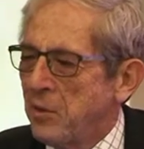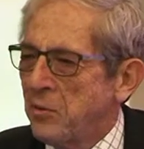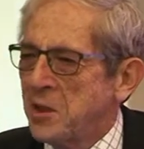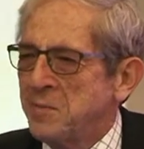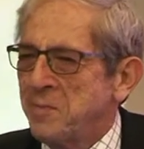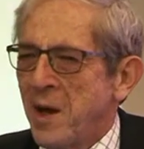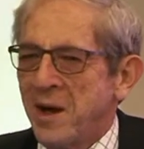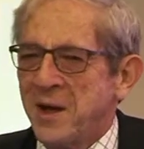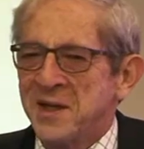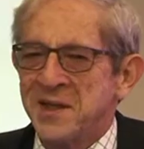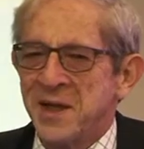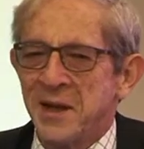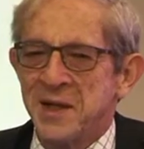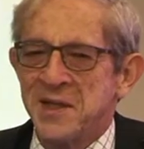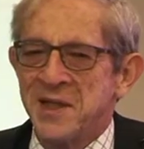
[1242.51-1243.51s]
Whereas
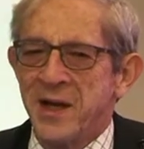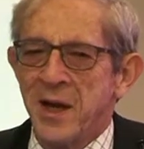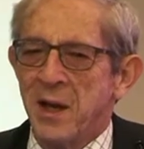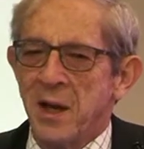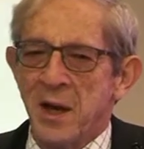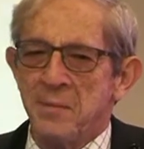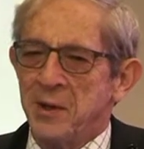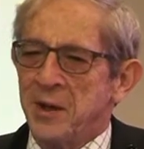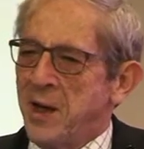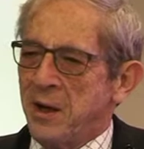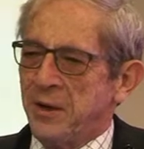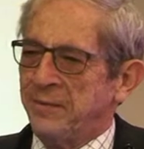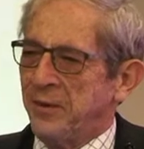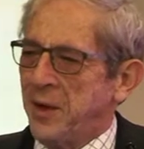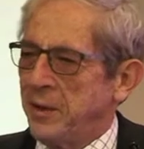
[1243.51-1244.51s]
Pakistan is an ally, but not
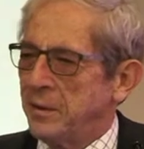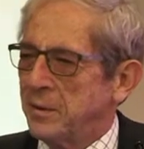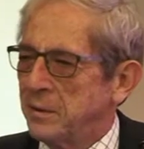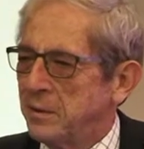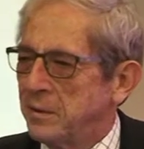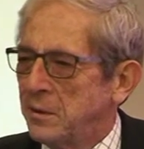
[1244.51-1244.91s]
a friend.